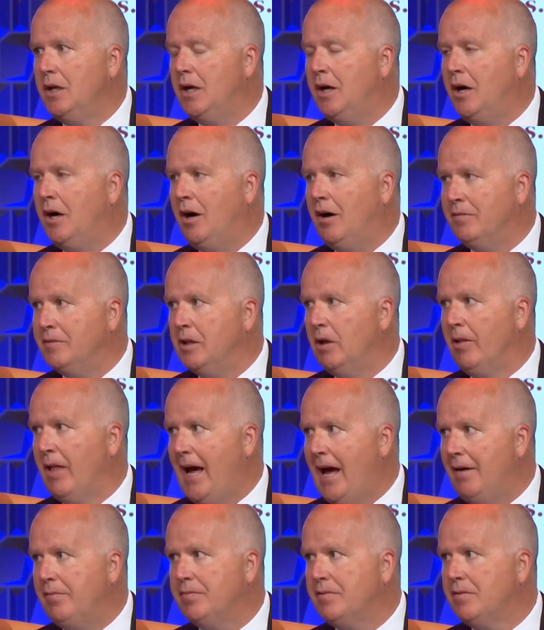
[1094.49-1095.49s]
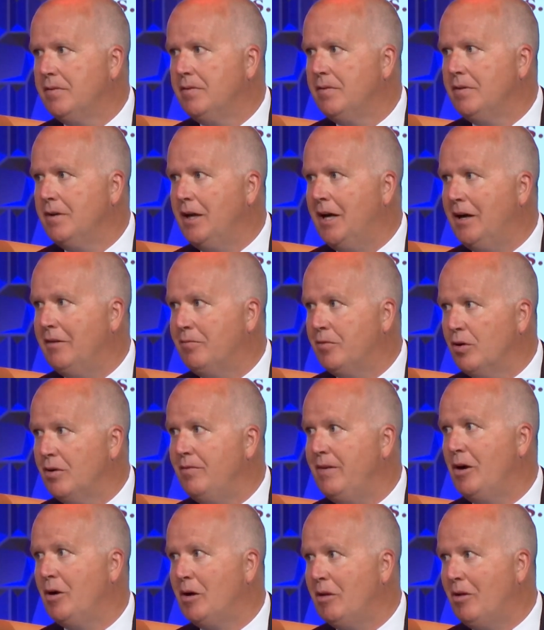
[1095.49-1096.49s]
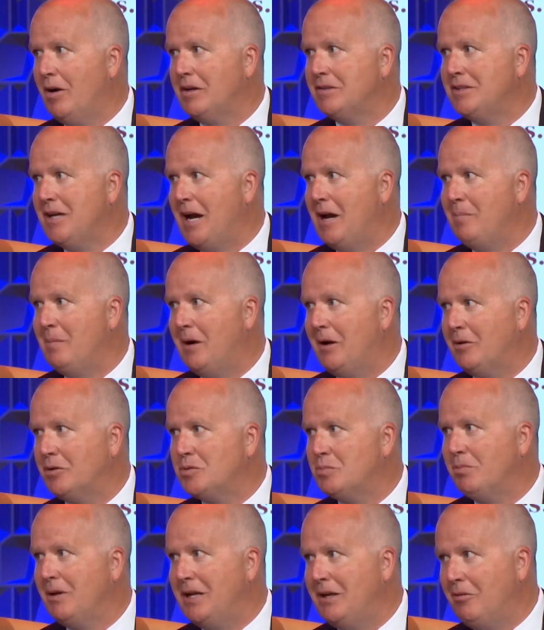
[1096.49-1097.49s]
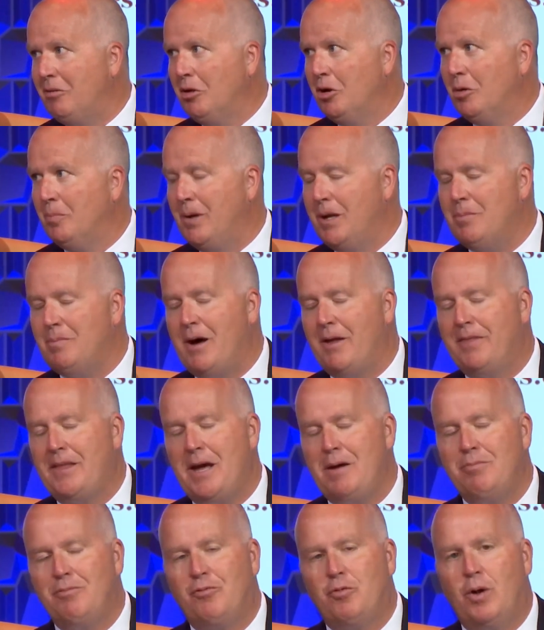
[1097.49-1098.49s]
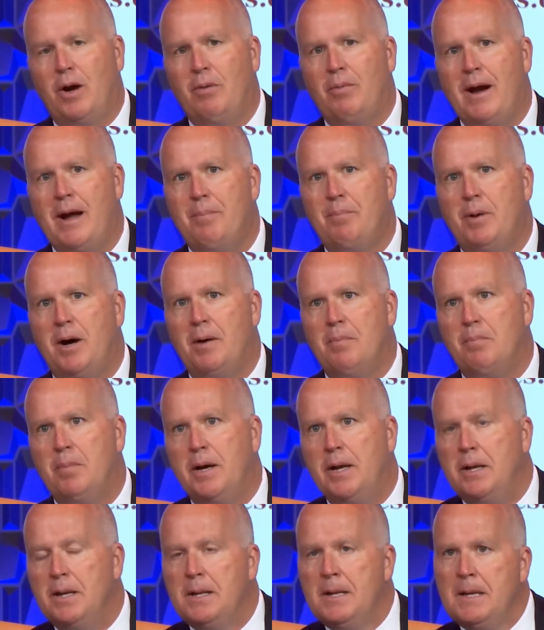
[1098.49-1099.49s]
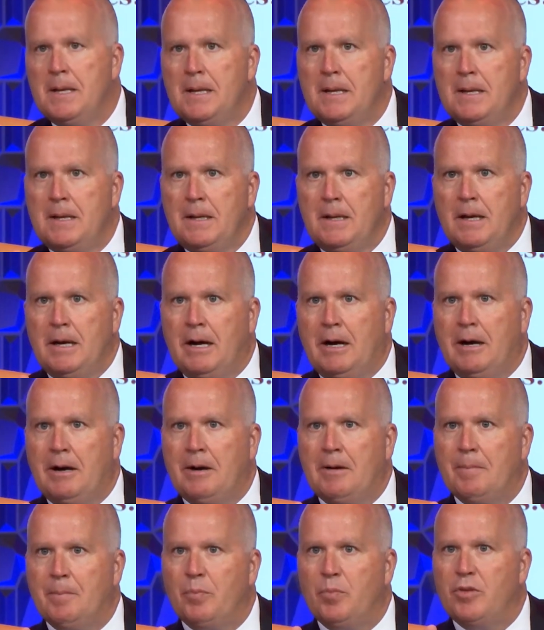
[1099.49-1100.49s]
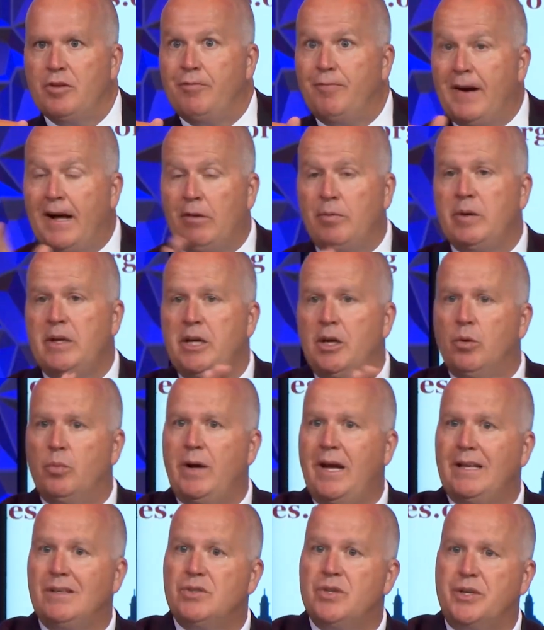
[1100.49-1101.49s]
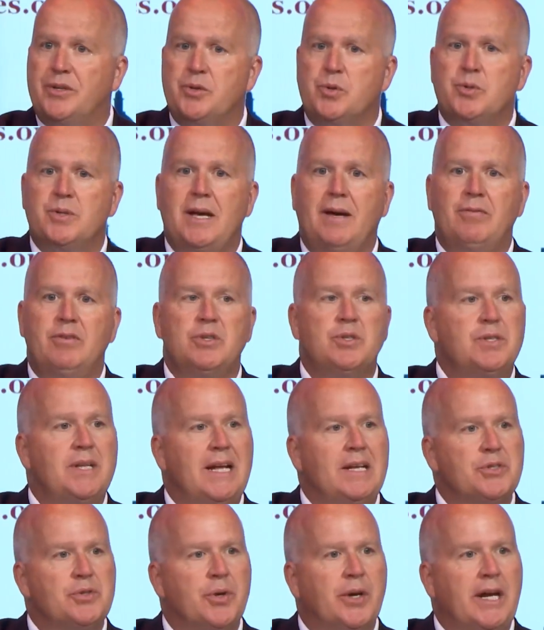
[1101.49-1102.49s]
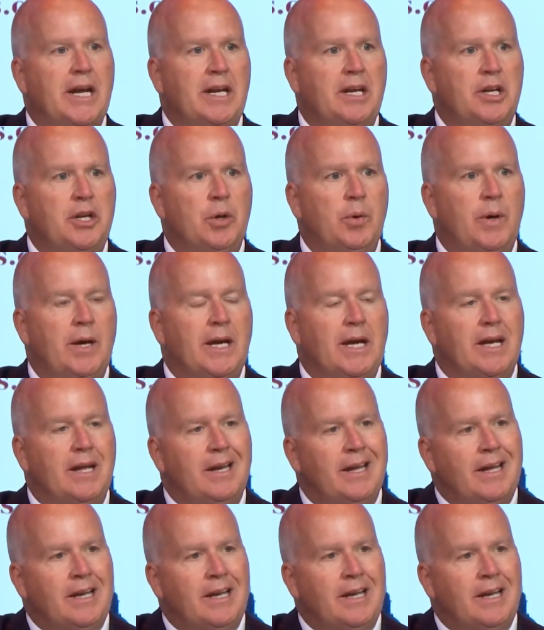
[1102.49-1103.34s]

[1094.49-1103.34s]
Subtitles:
of the left for a very long time, and I'll explain a little bit about that before I wrap up. But the following year, we had 6 or 7 states look into doing it,